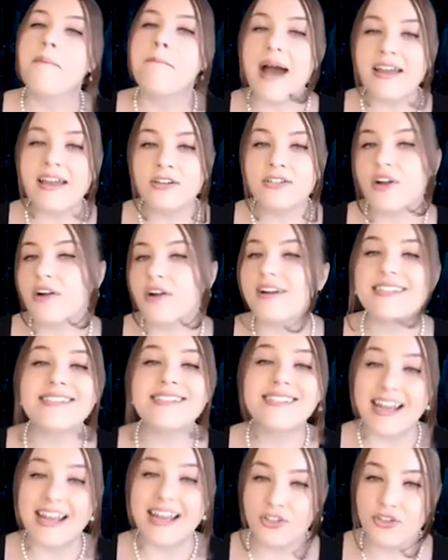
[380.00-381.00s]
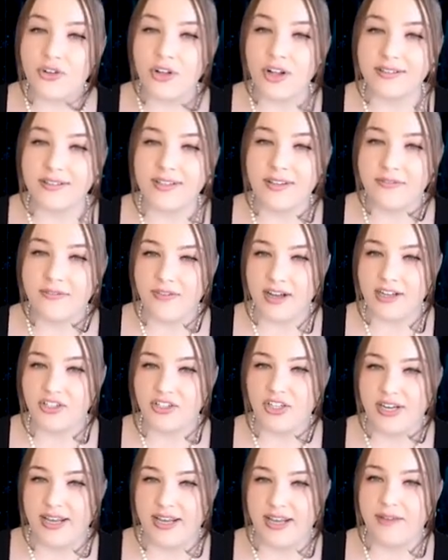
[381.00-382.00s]
Miners are essential to the
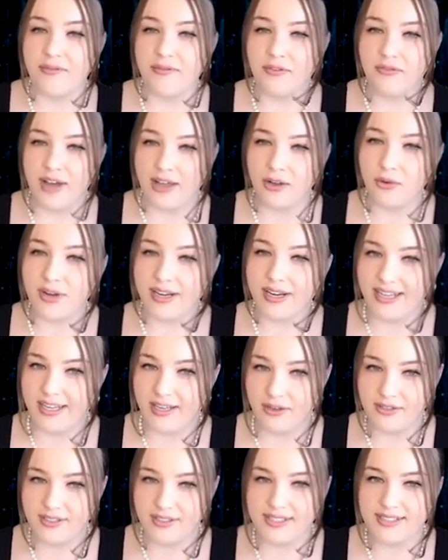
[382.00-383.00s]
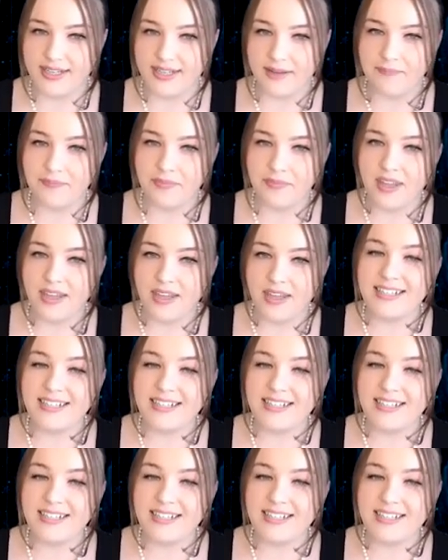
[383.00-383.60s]
functioning of the Filecoin ecosystem.